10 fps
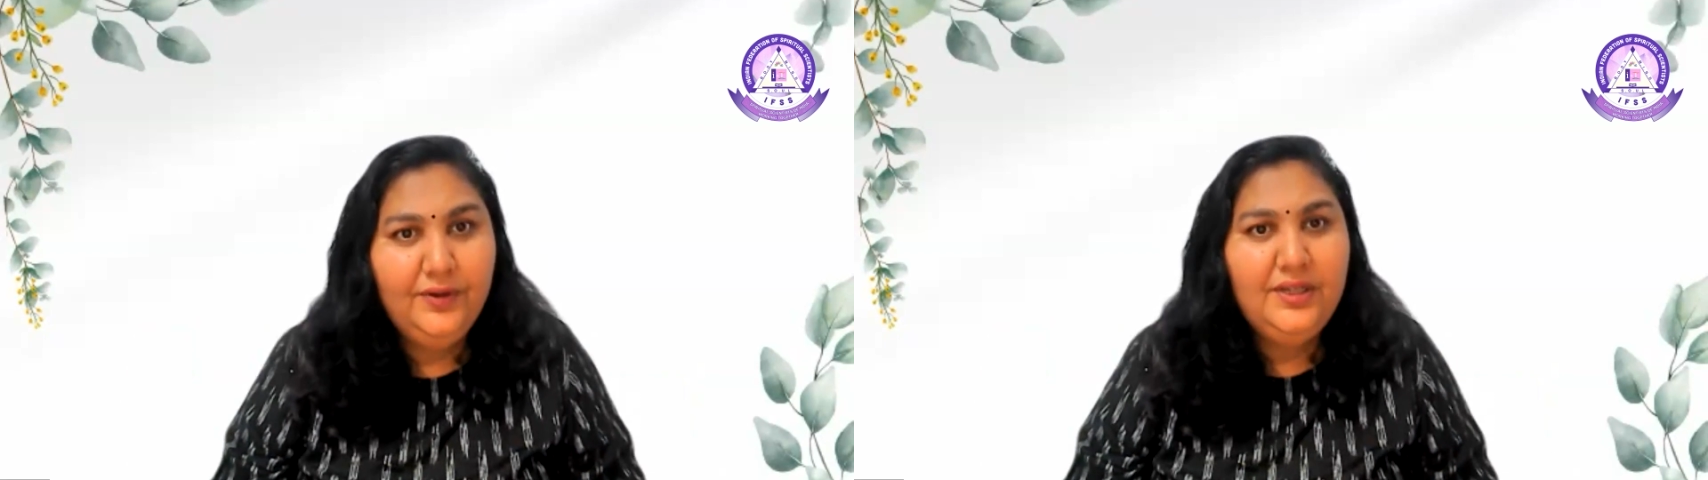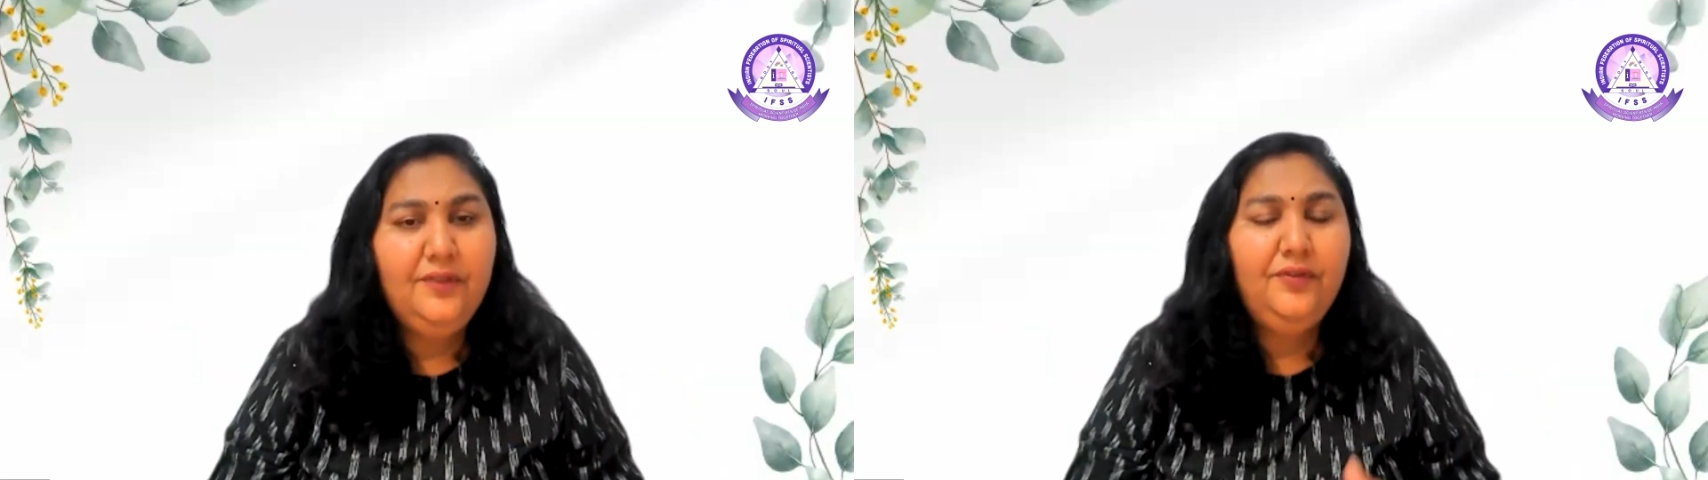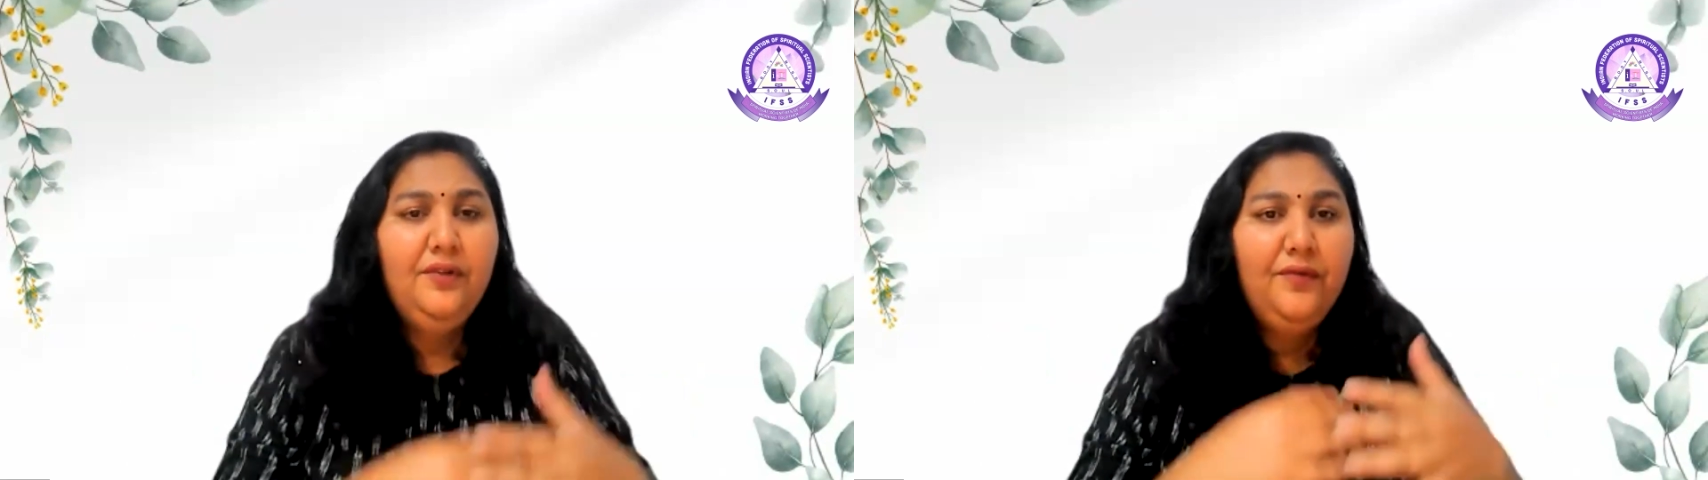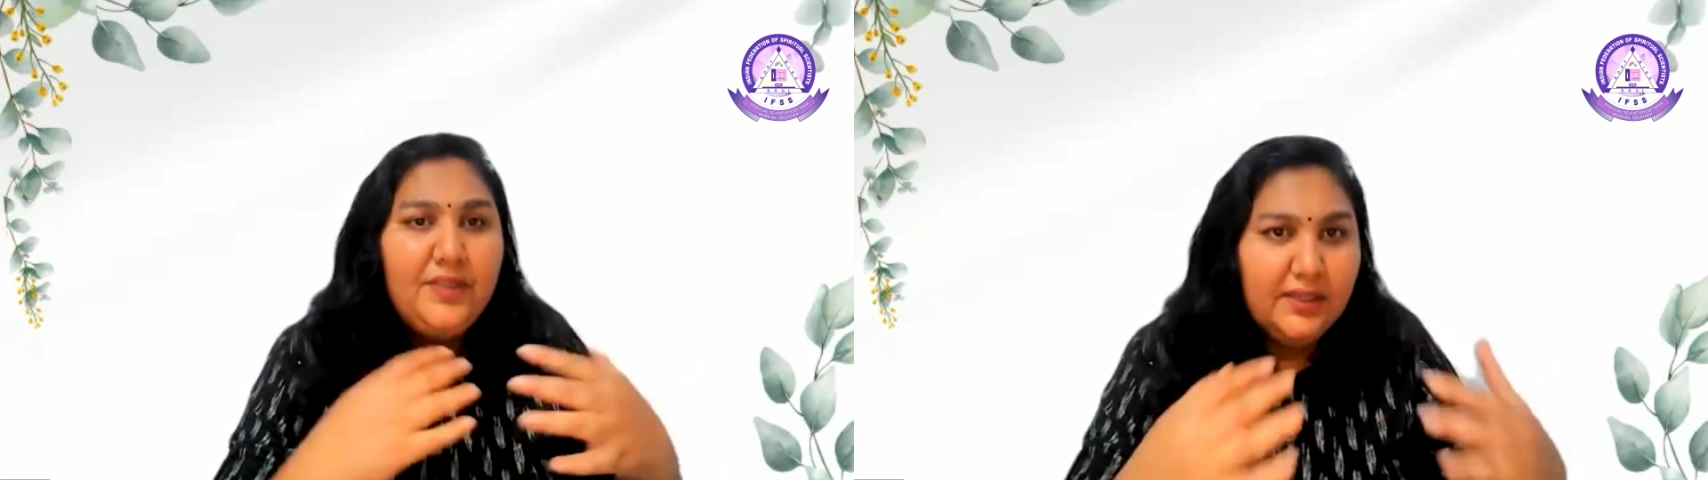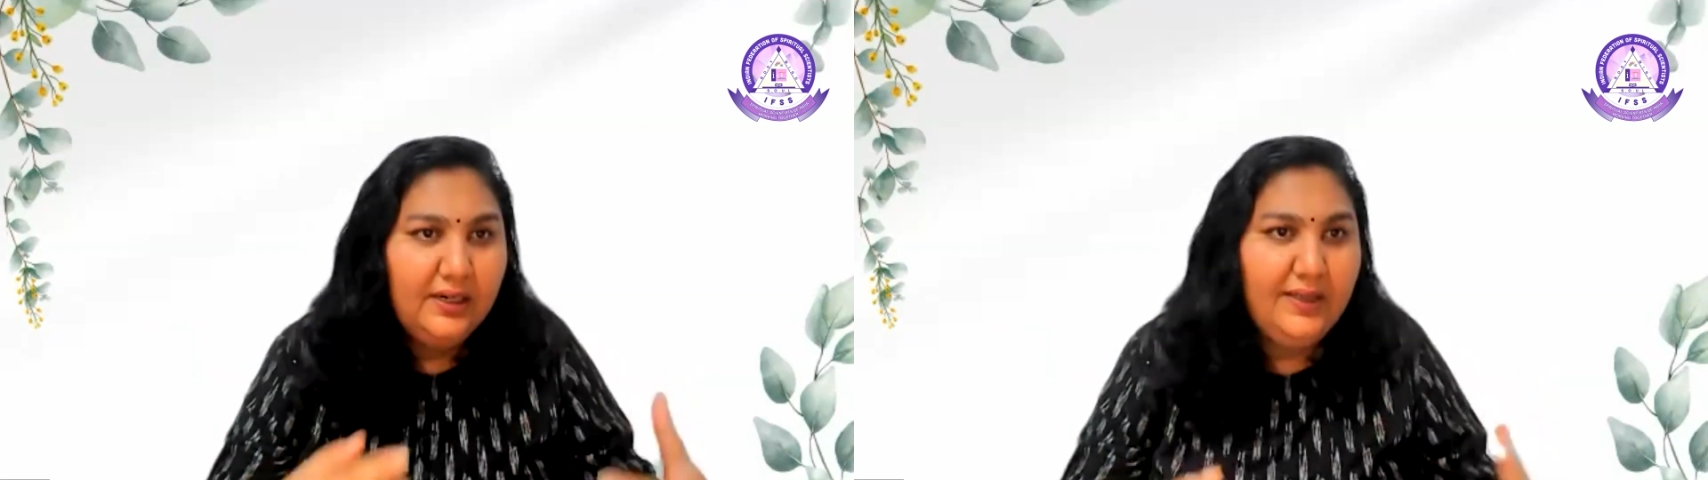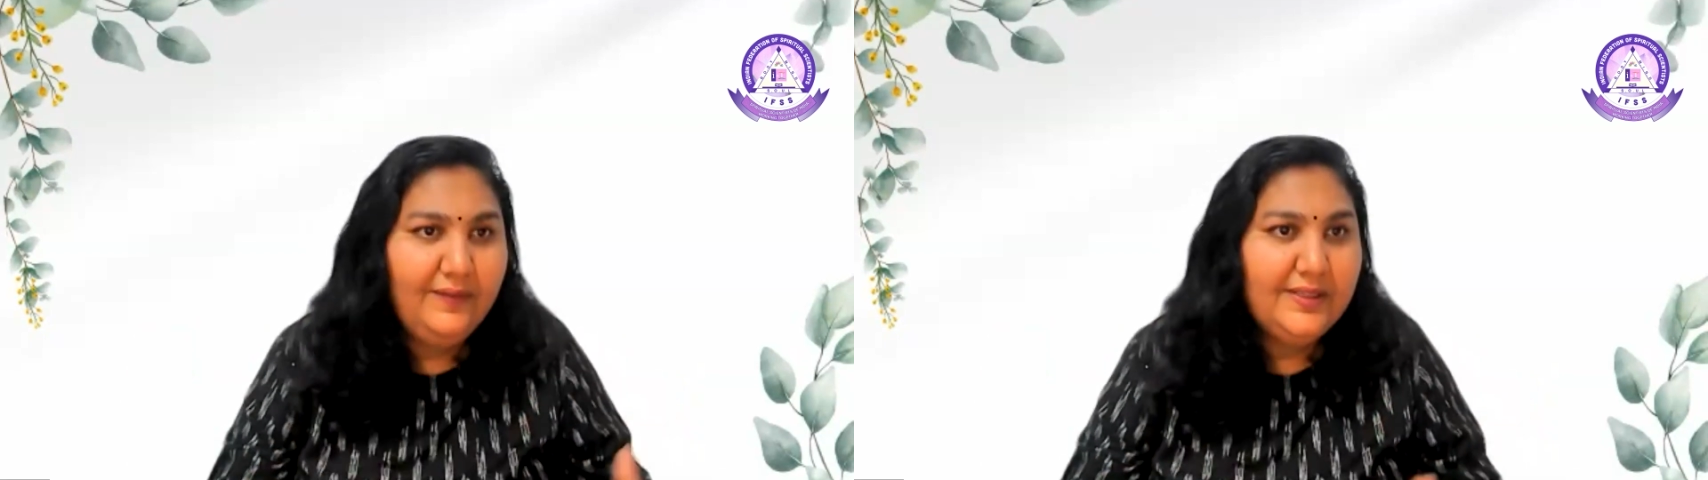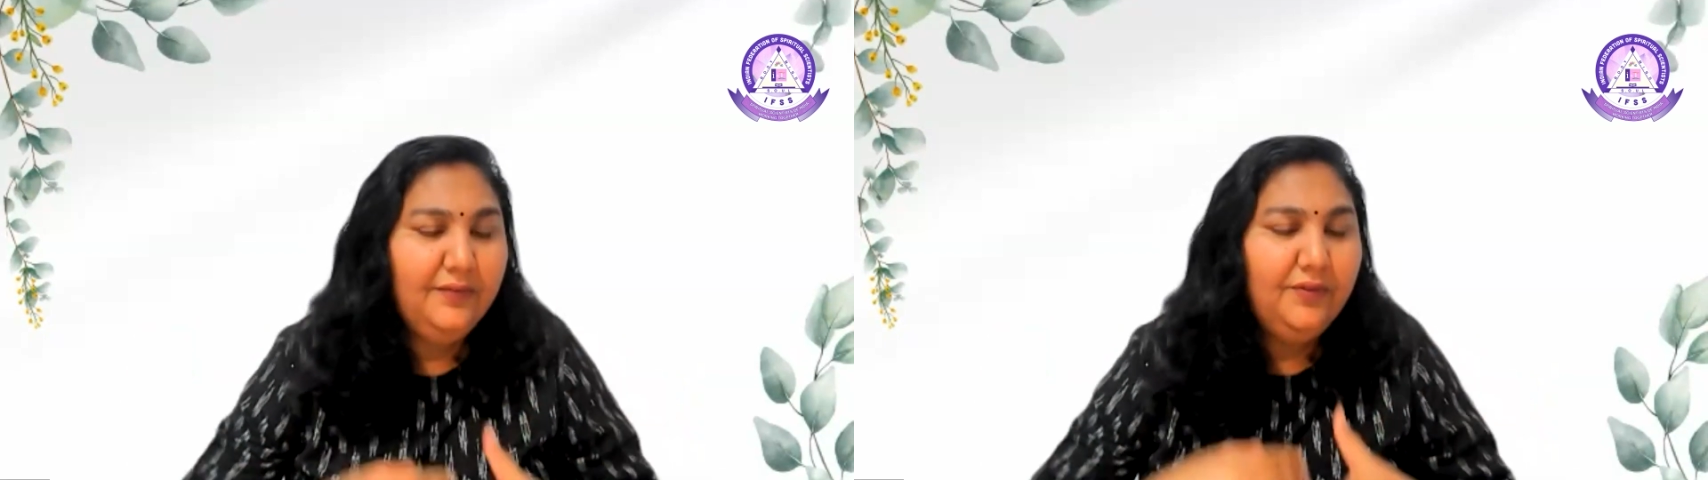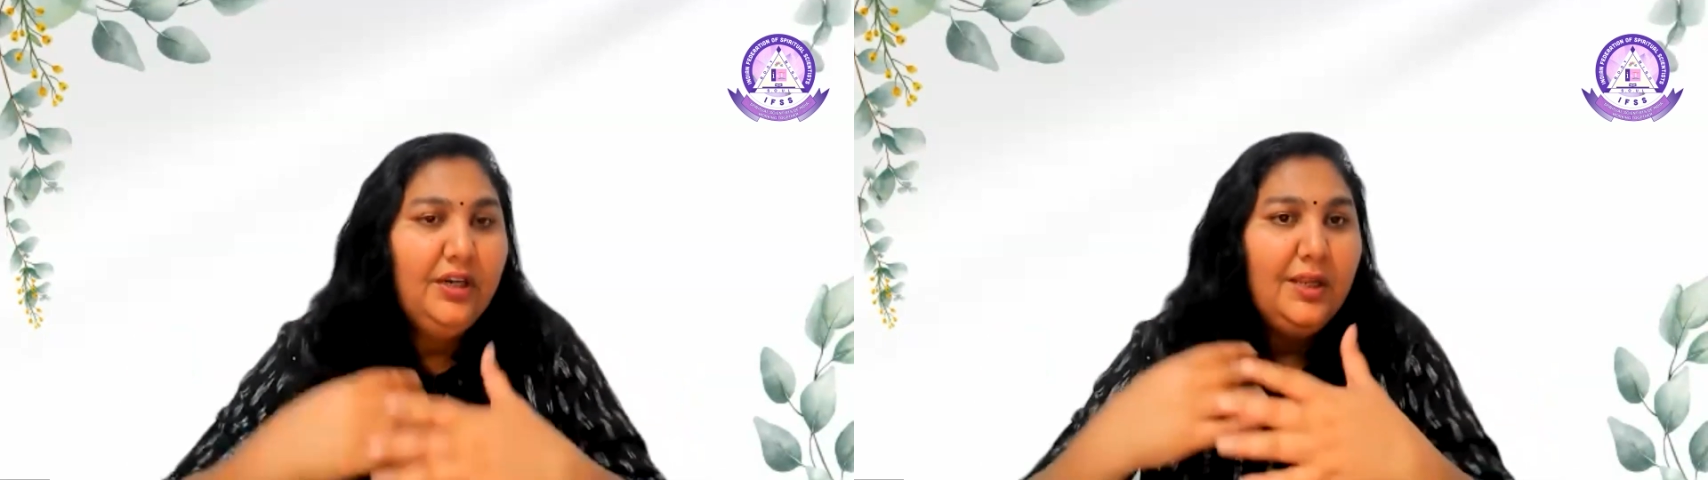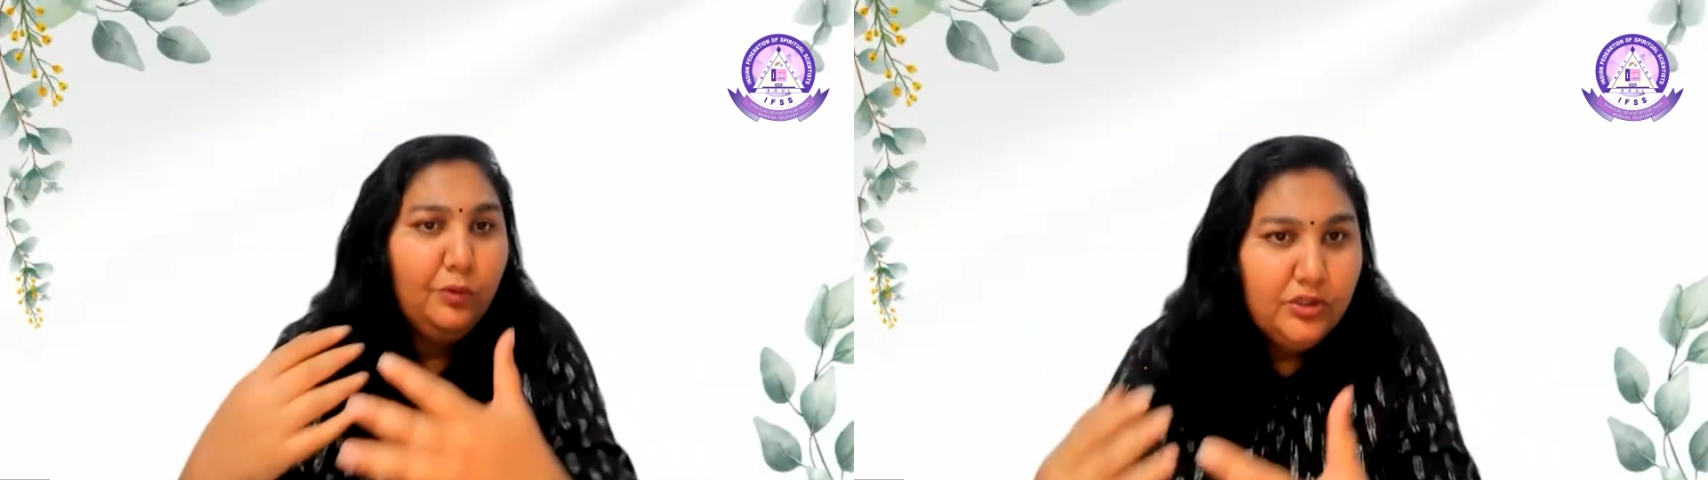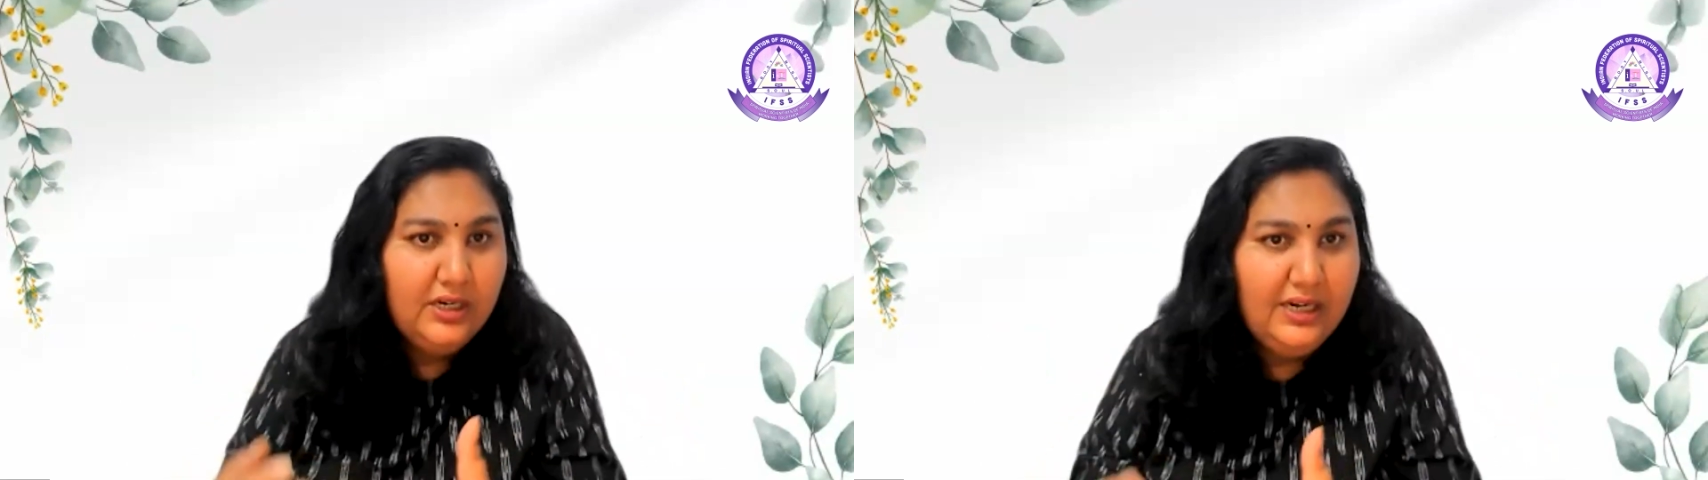with different physical levels, different
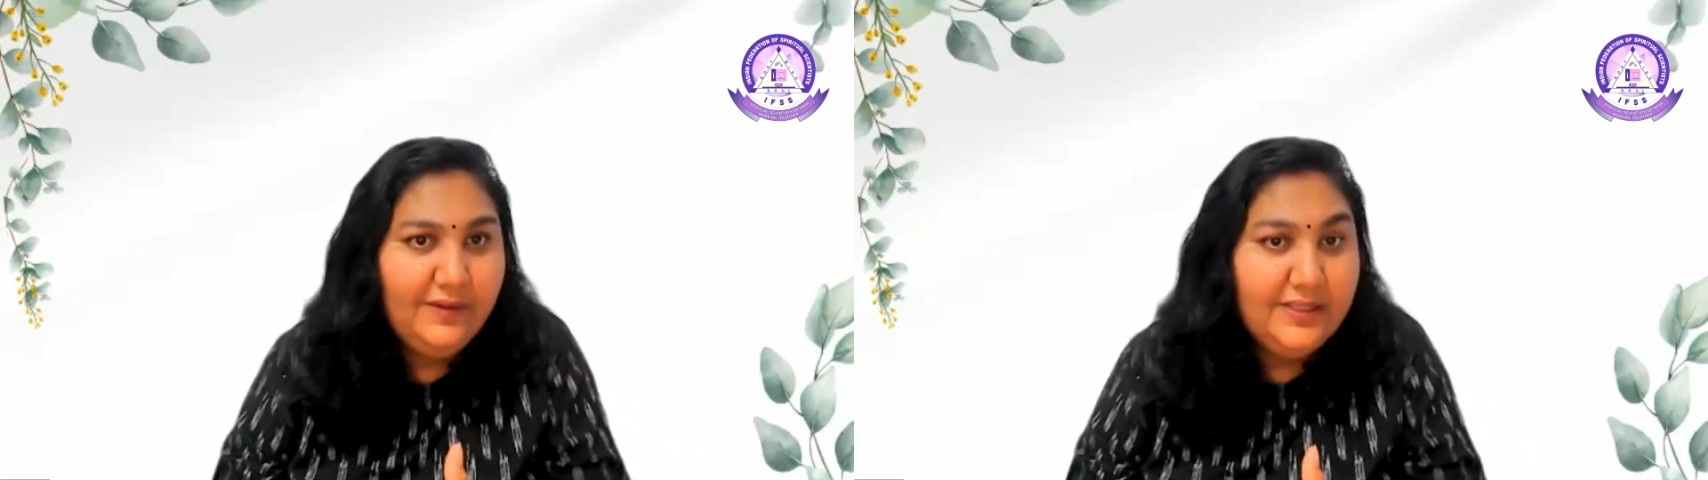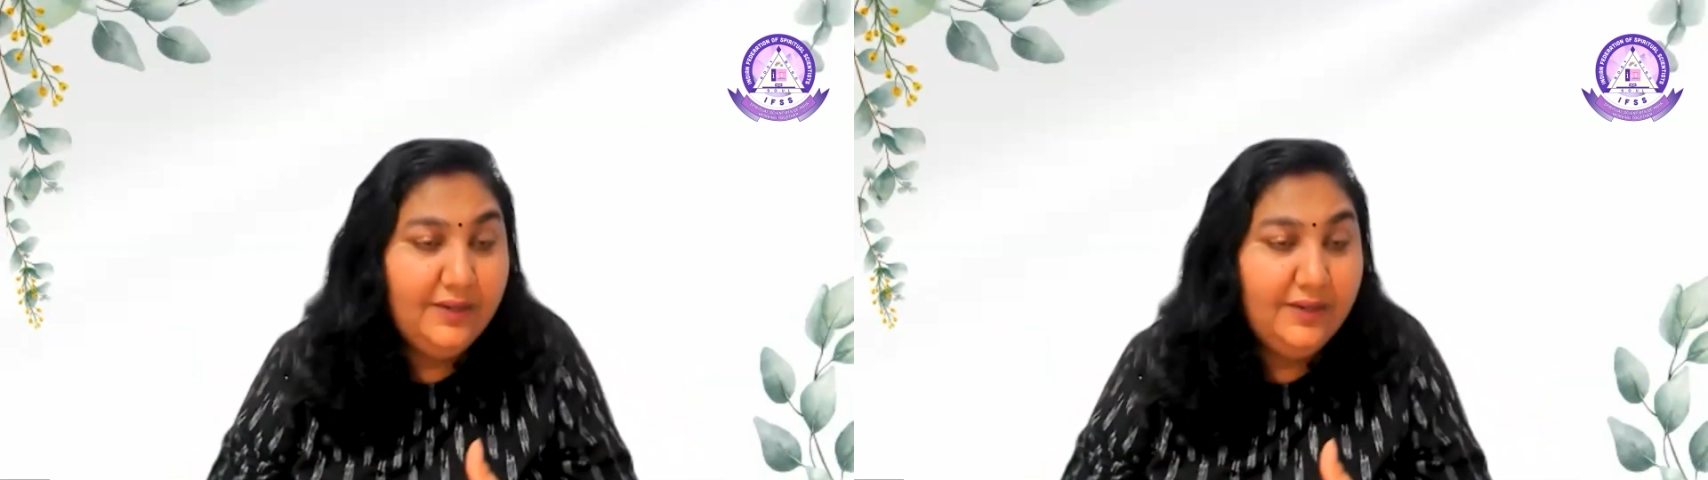emotional levels,